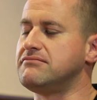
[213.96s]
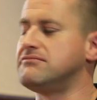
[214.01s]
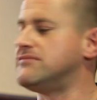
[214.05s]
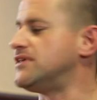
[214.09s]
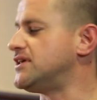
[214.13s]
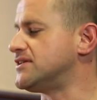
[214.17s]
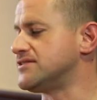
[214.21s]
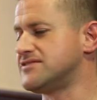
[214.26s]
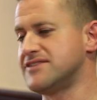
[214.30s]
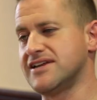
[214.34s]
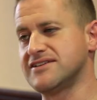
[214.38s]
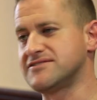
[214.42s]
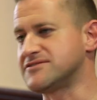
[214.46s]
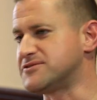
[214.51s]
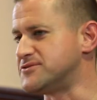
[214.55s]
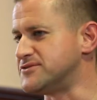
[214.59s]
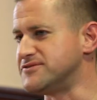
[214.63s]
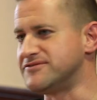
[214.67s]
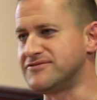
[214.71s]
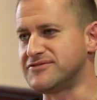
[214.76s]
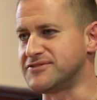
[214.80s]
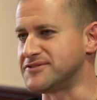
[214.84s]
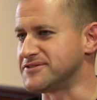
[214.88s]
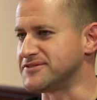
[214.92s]
the internet's
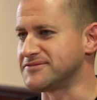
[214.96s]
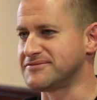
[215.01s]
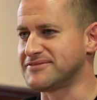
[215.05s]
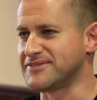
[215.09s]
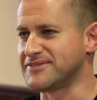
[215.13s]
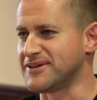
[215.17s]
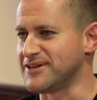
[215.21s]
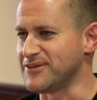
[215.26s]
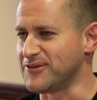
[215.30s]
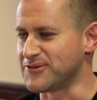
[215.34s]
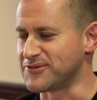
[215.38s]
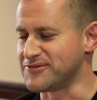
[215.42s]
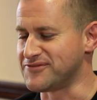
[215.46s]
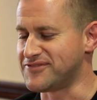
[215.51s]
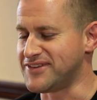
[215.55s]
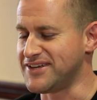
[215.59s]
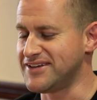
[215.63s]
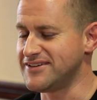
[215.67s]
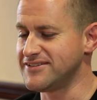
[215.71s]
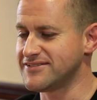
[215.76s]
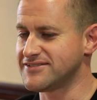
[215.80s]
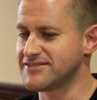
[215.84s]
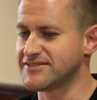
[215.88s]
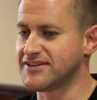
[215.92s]
good for a lot of
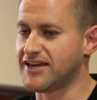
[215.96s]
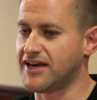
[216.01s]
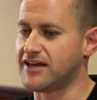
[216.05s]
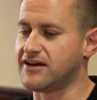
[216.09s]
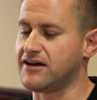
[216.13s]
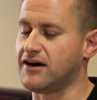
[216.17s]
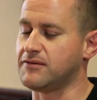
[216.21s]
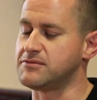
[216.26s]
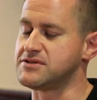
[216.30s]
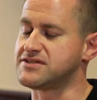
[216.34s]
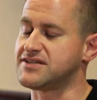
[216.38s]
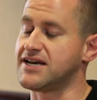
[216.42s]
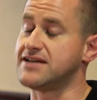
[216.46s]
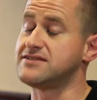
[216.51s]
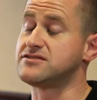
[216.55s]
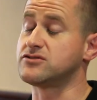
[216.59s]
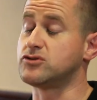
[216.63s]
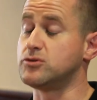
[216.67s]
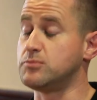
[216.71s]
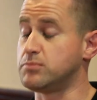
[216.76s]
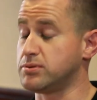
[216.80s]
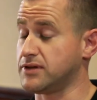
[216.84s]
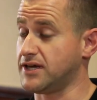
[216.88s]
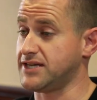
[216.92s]
things, and I would say it's a
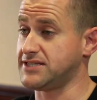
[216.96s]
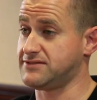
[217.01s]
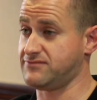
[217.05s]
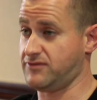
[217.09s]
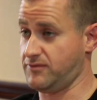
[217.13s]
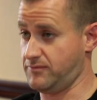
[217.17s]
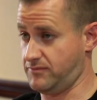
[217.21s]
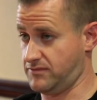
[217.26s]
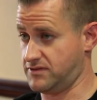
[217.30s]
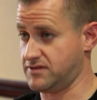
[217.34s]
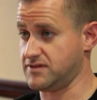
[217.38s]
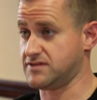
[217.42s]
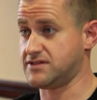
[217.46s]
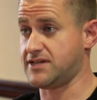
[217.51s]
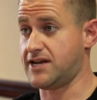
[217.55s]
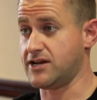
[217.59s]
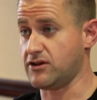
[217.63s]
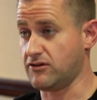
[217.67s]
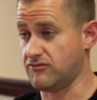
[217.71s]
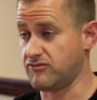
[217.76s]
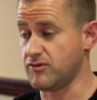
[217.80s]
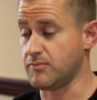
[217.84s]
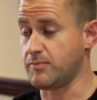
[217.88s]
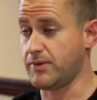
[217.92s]
good place to starting
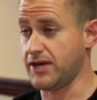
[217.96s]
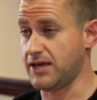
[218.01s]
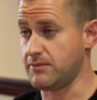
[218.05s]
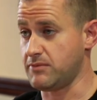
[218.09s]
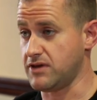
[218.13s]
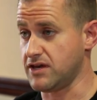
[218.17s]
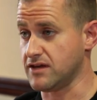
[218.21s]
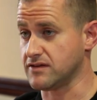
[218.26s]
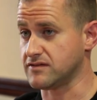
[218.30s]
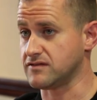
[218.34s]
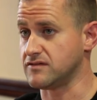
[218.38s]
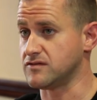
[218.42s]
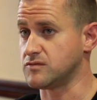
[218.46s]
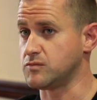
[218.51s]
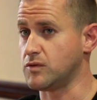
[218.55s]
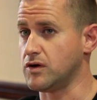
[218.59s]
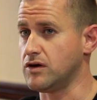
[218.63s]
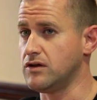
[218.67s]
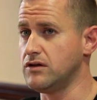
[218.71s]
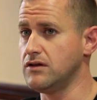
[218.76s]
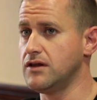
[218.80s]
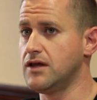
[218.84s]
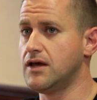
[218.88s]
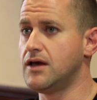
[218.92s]
off with PBS as
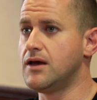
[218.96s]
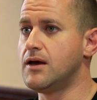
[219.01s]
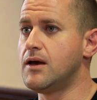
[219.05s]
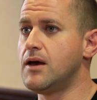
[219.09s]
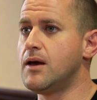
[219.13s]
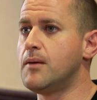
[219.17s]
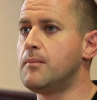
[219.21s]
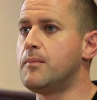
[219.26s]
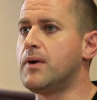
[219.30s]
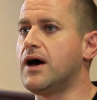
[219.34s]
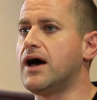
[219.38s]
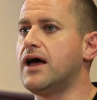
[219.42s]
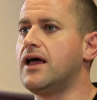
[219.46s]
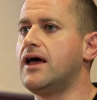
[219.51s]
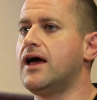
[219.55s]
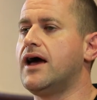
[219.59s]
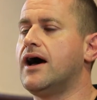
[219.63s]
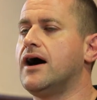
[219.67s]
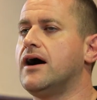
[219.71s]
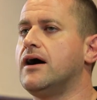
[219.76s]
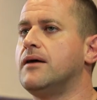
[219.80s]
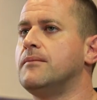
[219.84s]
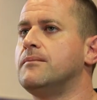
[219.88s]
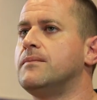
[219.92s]
well. But
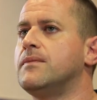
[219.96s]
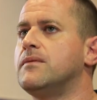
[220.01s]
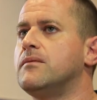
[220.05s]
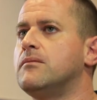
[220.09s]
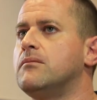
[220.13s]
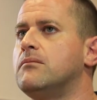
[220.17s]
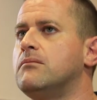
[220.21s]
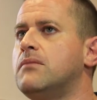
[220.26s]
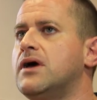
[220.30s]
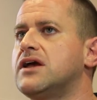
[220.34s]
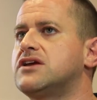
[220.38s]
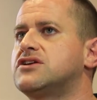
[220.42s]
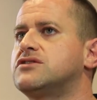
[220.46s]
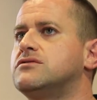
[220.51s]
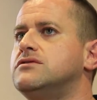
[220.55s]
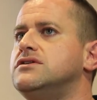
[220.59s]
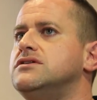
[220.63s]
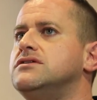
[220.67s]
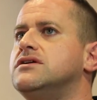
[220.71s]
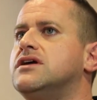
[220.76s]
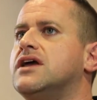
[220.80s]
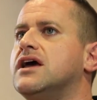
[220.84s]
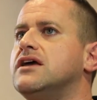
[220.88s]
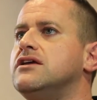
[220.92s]
make sure
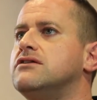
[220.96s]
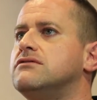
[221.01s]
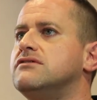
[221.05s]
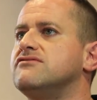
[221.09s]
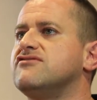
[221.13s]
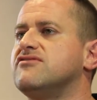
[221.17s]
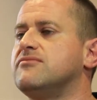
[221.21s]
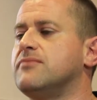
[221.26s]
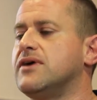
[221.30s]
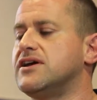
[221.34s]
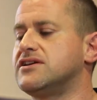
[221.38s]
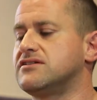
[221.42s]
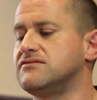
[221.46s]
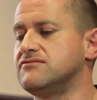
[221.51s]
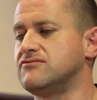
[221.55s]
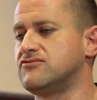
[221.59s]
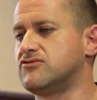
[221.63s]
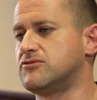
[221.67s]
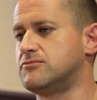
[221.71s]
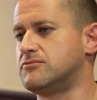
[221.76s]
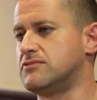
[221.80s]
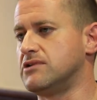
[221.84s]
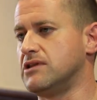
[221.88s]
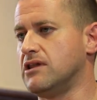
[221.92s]
you get your information
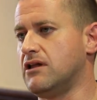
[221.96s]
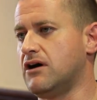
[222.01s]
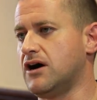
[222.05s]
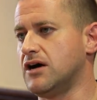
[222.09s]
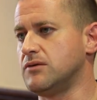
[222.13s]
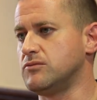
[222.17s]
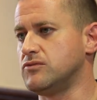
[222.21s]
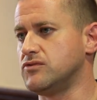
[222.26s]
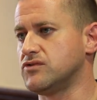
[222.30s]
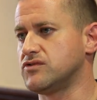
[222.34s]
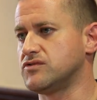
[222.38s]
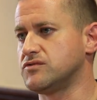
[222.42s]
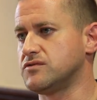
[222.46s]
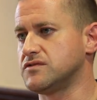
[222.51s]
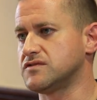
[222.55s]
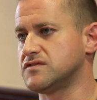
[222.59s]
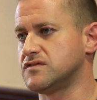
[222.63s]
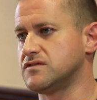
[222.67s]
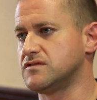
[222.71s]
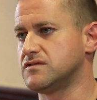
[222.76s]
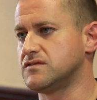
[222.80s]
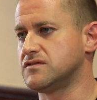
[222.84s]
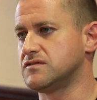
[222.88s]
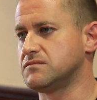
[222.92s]
from reliable
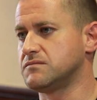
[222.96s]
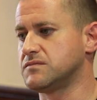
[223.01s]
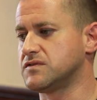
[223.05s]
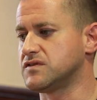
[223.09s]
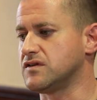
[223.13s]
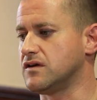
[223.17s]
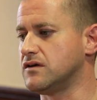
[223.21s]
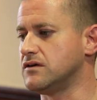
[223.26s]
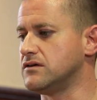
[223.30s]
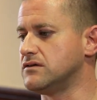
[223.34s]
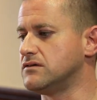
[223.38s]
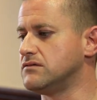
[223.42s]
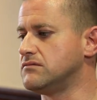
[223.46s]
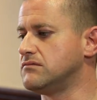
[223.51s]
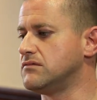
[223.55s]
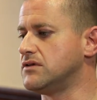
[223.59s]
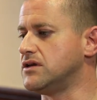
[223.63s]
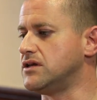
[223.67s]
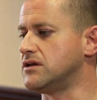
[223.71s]
sources. So,